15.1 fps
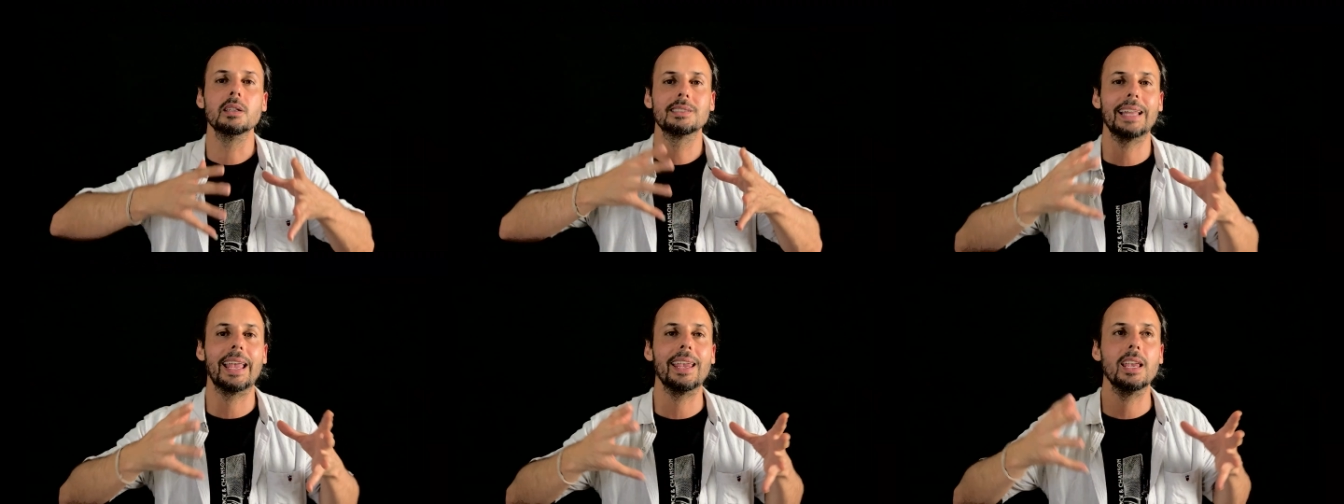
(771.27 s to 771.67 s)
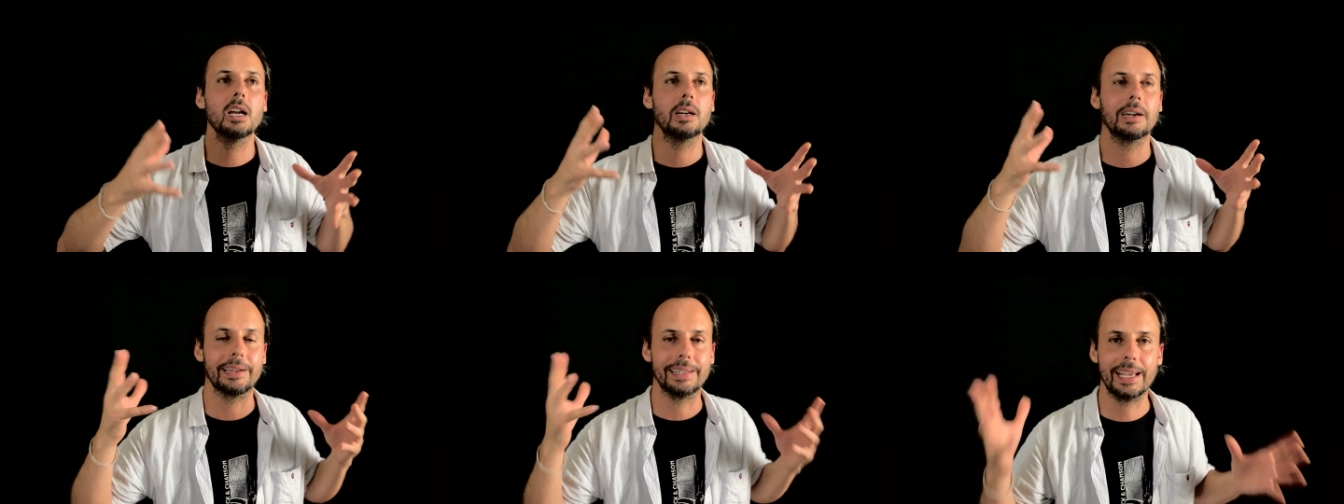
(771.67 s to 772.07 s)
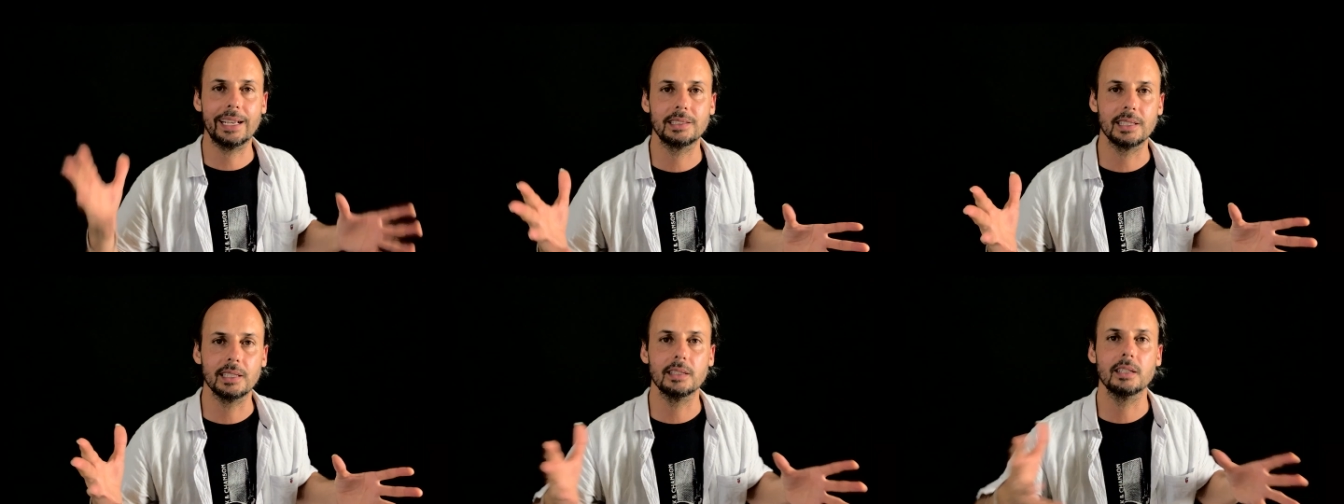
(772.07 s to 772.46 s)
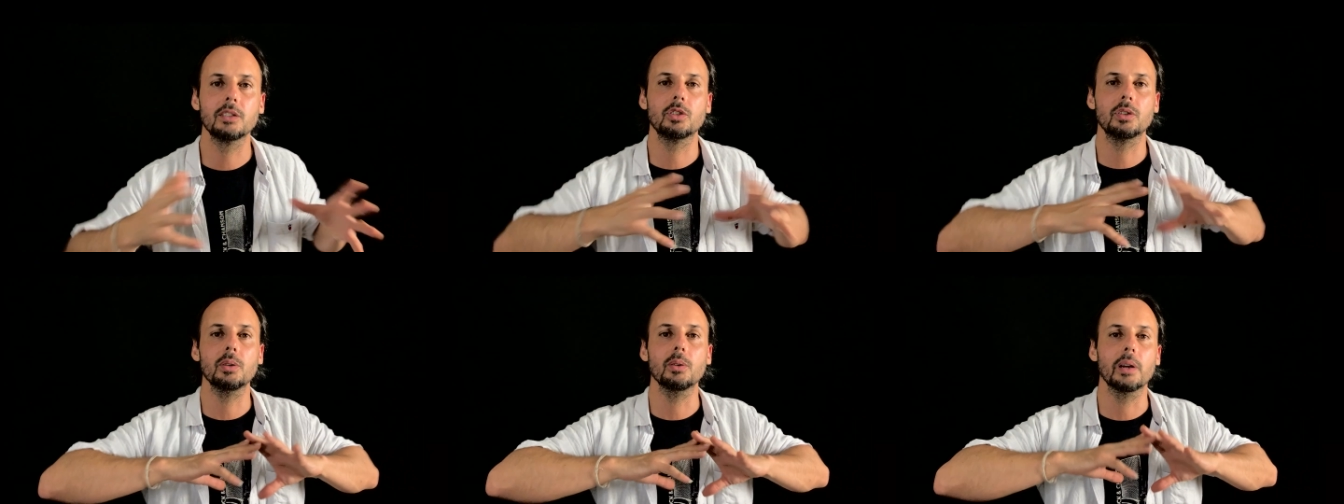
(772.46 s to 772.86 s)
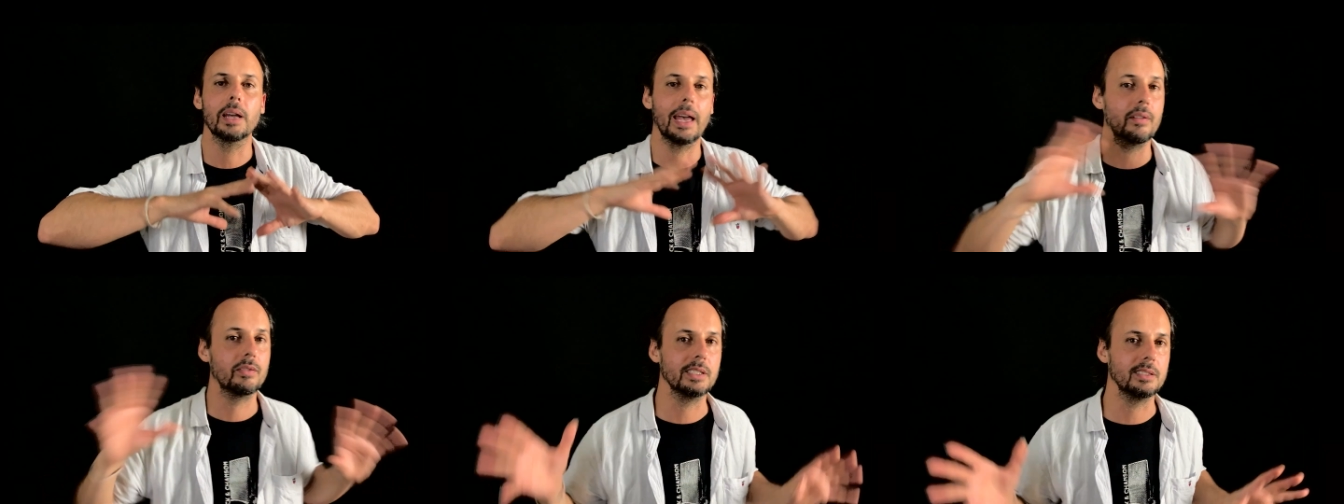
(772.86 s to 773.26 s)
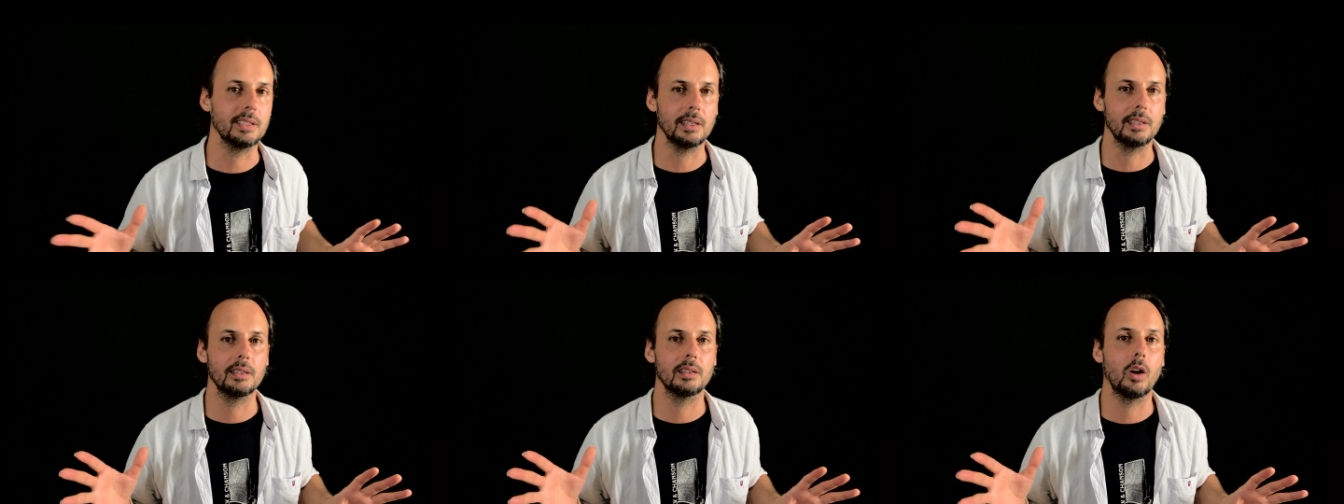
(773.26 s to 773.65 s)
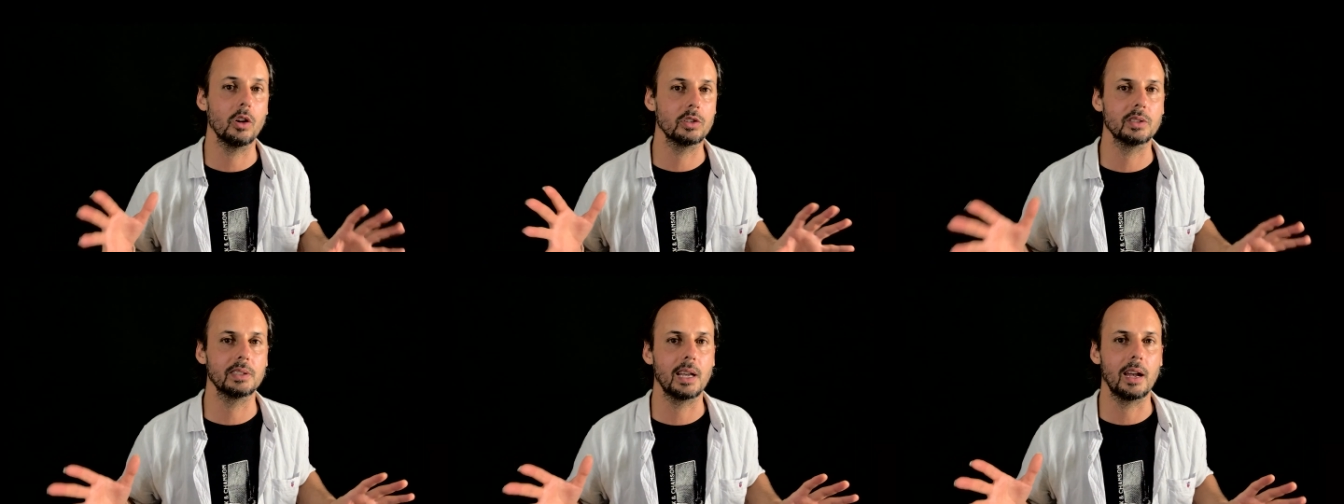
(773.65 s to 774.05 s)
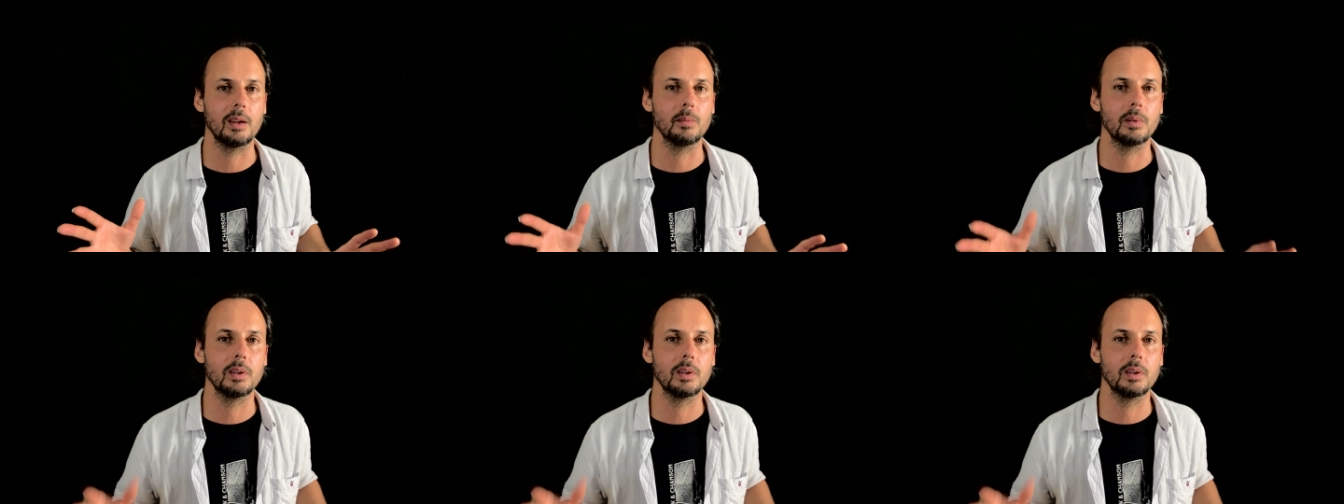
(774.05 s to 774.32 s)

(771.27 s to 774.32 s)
Stay connected to everything all the time.